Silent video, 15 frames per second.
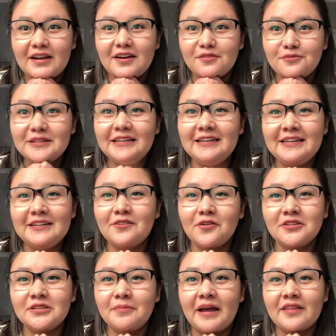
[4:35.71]
I really needed to go
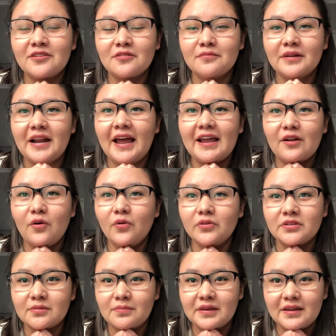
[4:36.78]
to the bathroom, but I had to
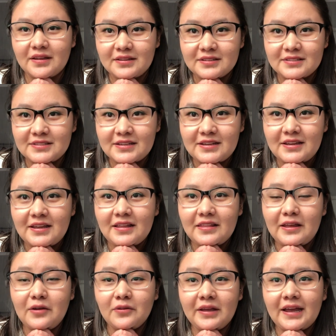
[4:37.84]
hold it because
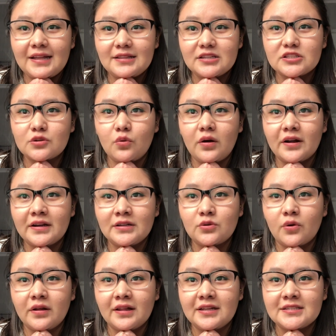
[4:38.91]
they only had the squatting
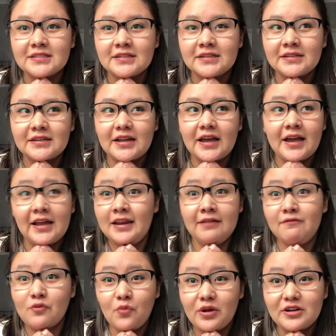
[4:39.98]
toilets, and I
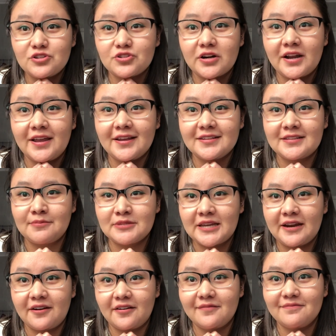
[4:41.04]
didn't even want to try it because I'm
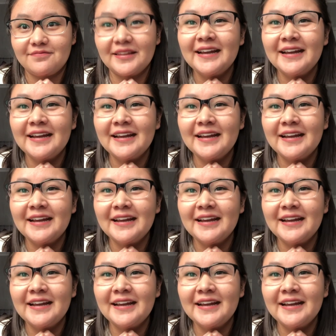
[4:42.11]
scared.